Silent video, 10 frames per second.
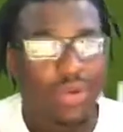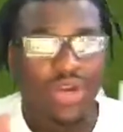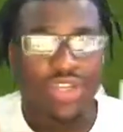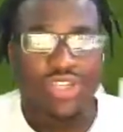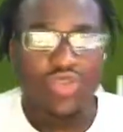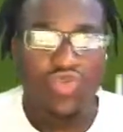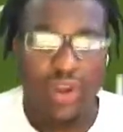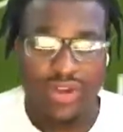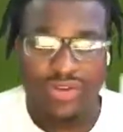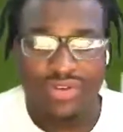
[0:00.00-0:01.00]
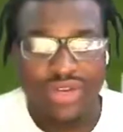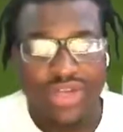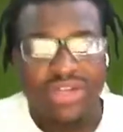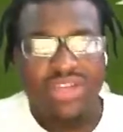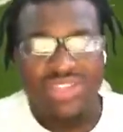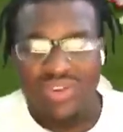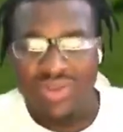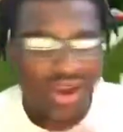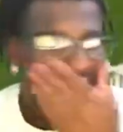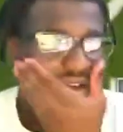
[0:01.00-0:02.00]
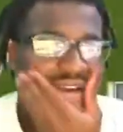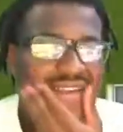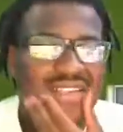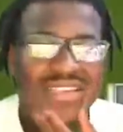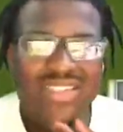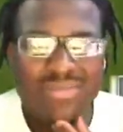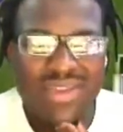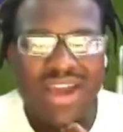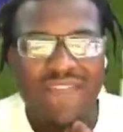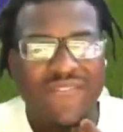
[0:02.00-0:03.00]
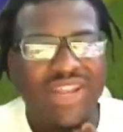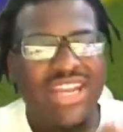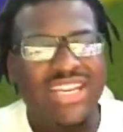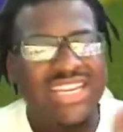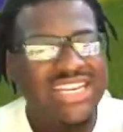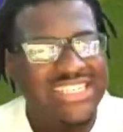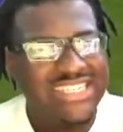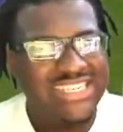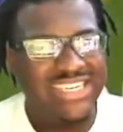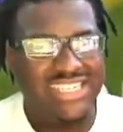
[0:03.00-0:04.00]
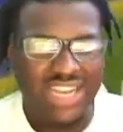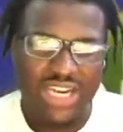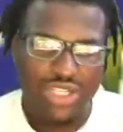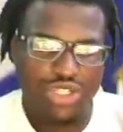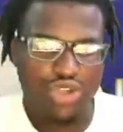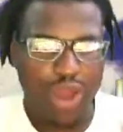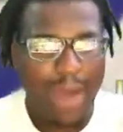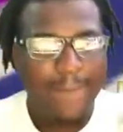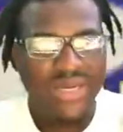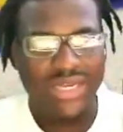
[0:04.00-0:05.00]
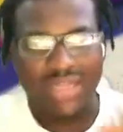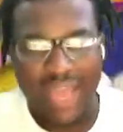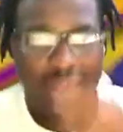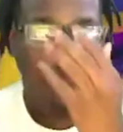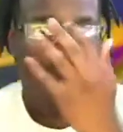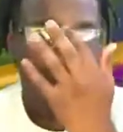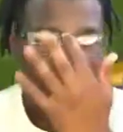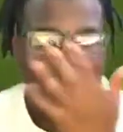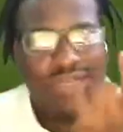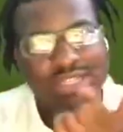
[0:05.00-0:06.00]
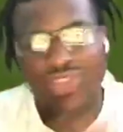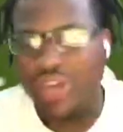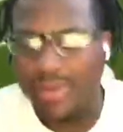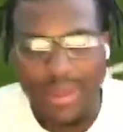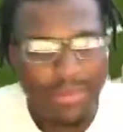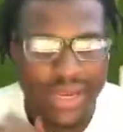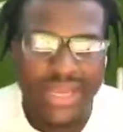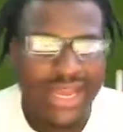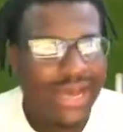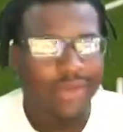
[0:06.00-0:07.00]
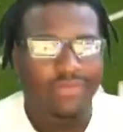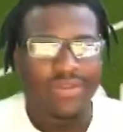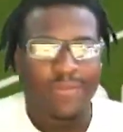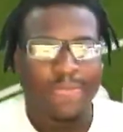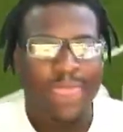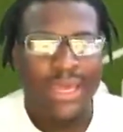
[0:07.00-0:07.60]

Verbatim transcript: only have broken our school record. So we already know. To me, I feel like this is a trap game. You feel me? This is a trap game, bro. It gotta be.